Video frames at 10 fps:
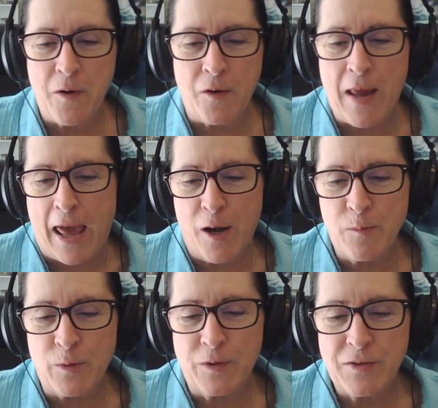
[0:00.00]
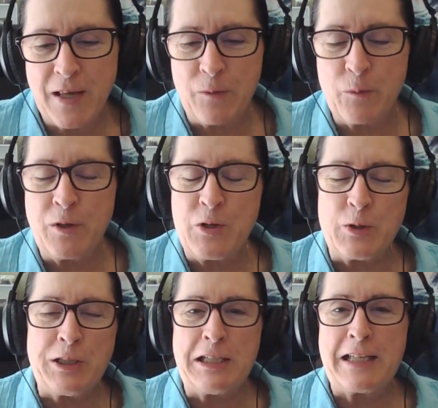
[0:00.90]
and animals, and when you're a
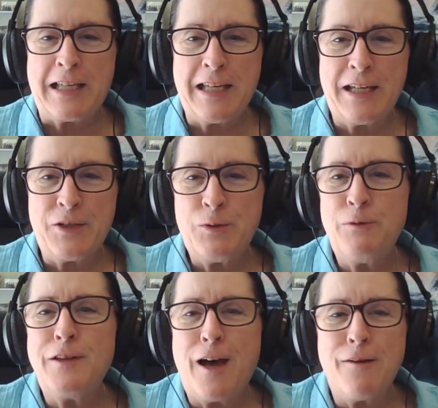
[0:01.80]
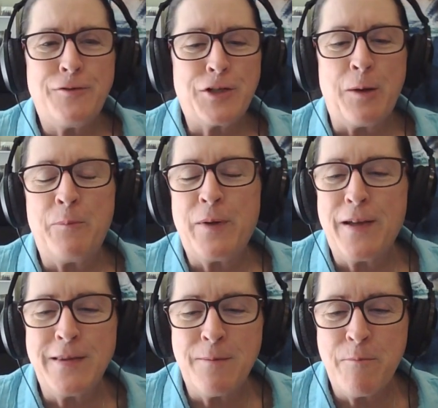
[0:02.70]
little kid, you love jumping
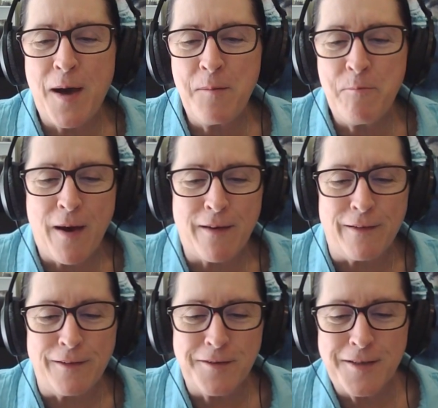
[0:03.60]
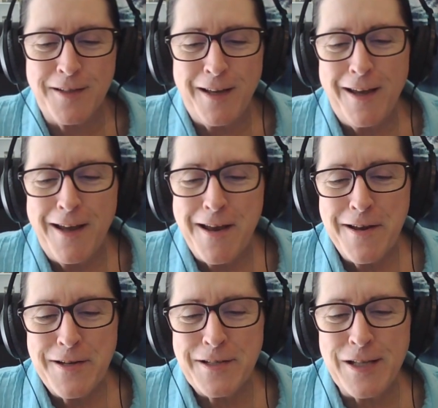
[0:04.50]
in the mud puddles.
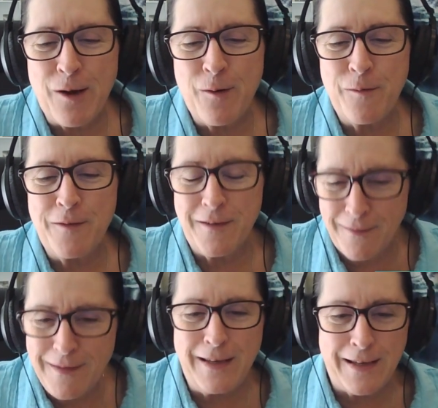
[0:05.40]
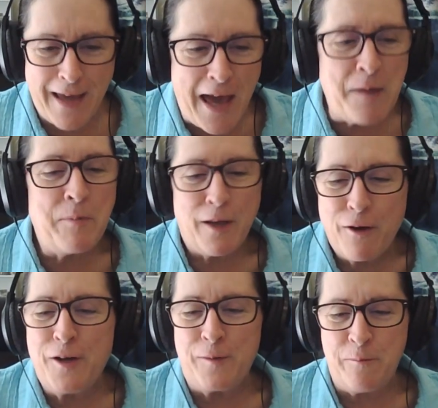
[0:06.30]
So it can be
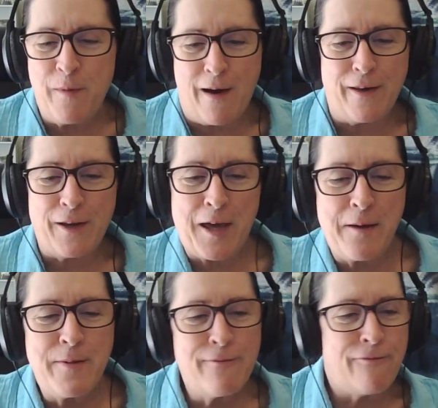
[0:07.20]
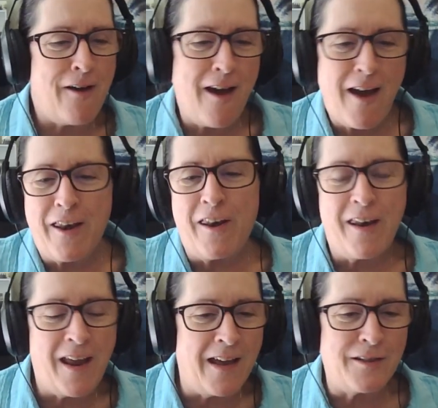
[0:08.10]
good mud. It can be
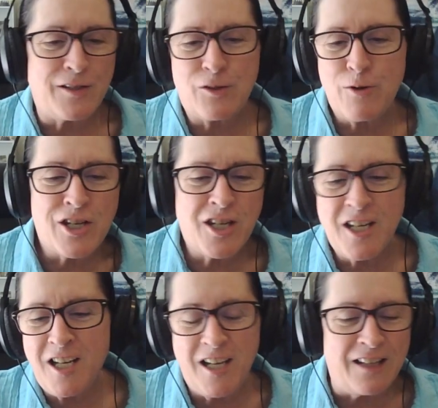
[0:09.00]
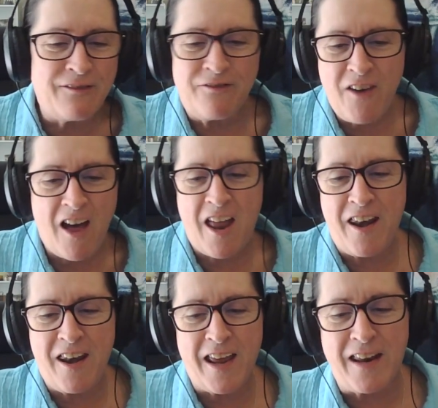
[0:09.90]
fun and squishy and
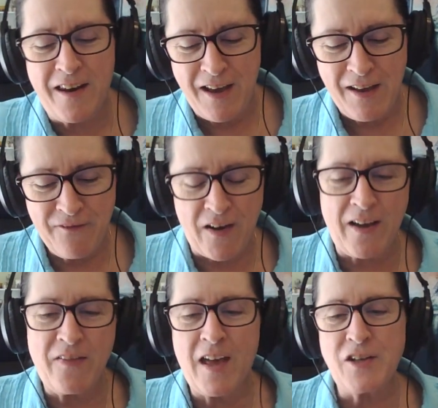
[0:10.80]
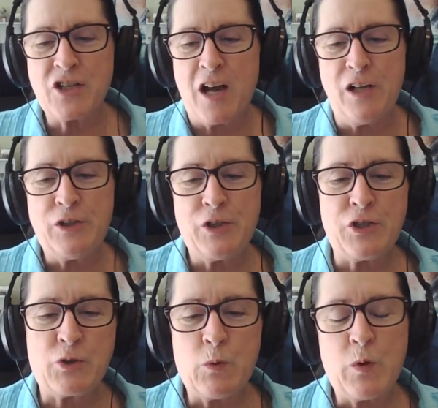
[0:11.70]
fun and find that childhood
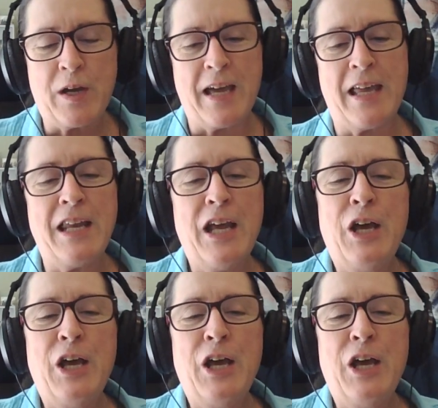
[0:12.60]
joy. And,